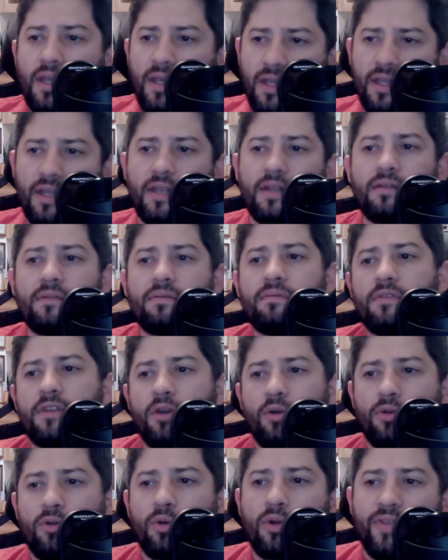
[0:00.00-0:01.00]
in, you
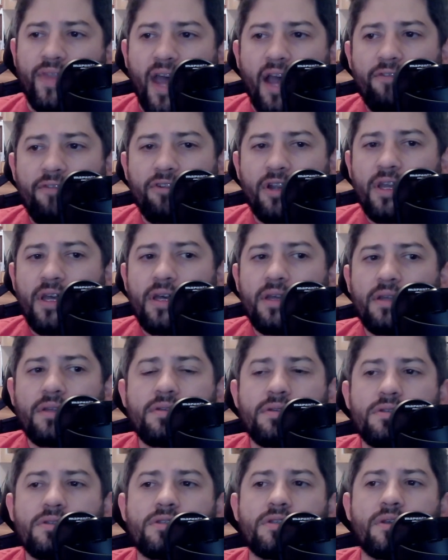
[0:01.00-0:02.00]
know, North Africa.
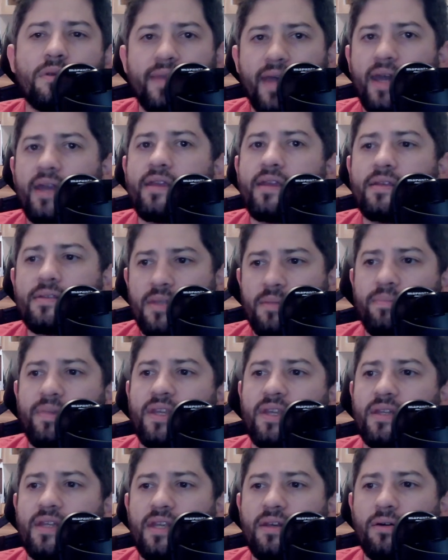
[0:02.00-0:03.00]
So that is a
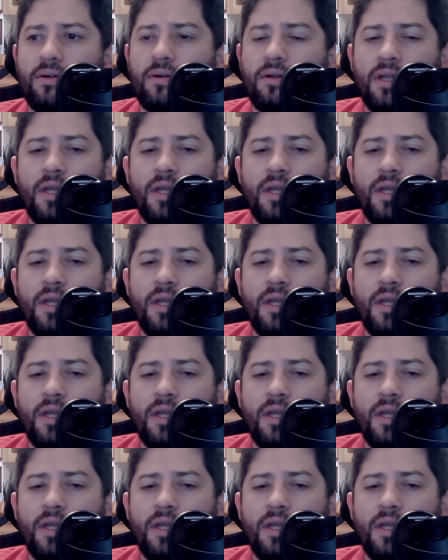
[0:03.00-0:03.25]
big deal.